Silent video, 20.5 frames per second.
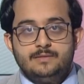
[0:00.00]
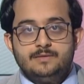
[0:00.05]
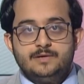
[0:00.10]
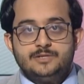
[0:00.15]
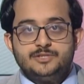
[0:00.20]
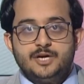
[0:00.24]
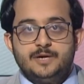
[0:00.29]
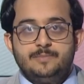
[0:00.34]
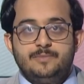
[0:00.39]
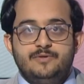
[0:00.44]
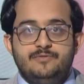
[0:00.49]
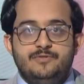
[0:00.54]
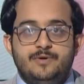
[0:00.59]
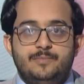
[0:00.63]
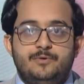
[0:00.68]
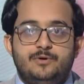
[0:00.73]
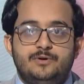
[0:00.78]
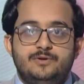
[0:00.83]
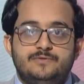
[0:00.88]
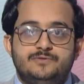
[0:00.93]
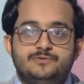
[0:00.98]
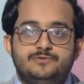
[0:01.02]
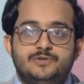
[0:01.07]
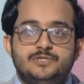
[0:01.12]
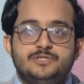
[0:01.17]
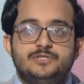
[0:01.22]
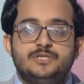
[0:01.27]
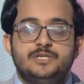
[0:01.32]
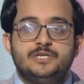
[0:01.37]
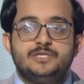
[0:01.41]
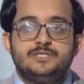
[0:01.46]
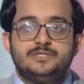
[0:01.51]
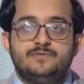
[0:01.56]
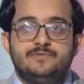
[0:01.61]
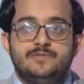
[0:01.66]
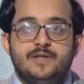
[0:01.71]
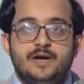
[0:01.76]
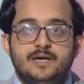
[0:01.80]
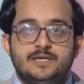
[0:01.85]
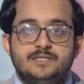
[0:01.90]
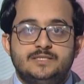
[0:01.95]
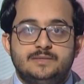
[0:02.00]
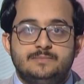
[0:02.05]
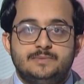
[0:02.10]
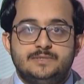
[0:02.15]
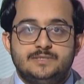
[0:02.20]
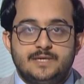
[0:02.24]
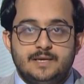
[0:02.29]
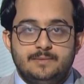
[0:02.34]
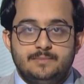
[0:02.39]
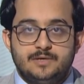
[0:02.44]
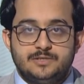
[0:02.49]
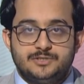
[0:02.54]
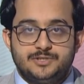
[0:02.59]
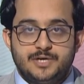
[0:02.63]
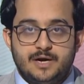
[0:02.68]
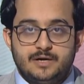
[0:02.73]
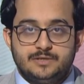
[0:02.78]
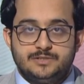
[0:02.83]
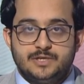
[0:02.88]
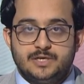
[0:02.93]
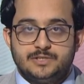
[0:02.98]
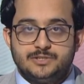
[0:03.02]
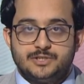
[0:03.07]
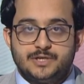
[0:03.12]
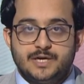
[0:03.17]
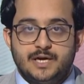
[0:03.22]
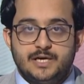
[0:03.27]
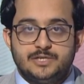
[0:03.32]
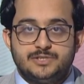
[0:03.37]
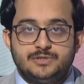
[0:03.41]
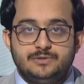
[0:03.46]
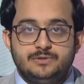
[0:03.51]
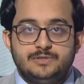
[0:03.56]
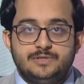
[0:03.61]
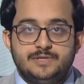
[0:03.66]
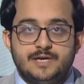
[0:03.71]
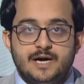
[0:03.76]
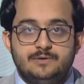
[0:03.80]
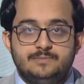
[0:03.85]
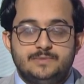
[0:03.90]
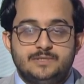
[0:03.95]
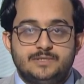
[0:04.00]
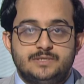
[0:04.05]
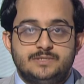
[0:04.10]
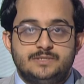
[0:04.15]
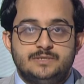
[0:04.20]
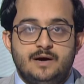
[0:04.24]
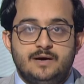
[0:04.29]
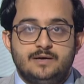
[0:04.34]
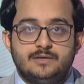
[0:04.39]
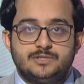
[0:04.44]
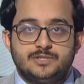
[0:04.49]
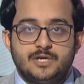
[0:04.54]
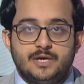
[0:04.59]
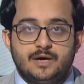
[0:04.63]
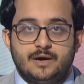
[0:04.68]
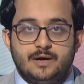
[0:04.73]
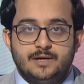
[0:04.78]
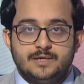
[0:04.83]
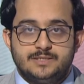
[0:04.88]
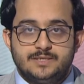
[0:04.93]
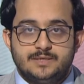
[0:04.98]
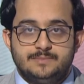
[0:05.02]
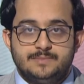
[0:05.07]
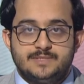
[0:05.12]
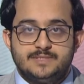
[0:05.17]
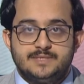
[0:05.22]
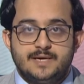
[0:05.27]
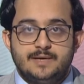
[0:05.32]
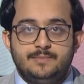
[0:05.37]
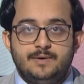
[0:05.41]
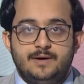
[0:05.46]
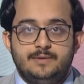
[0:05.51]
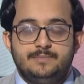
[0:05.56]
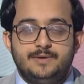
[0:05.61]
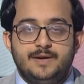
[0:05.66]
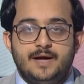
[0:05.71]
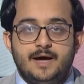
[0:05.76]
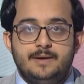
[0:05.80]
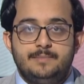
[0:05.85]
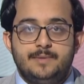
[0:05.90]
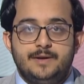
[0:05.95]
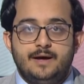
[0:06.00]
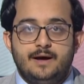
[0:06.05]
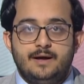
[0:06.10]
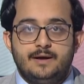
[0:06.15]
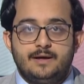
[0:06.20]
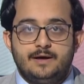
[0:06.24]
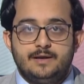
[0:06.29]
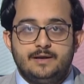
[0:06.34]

The chairman of the board of trustees of the Isa bin Salman Charity Educational Endowment, His Highness Sheikh Isa bin Salman bin Hamad Al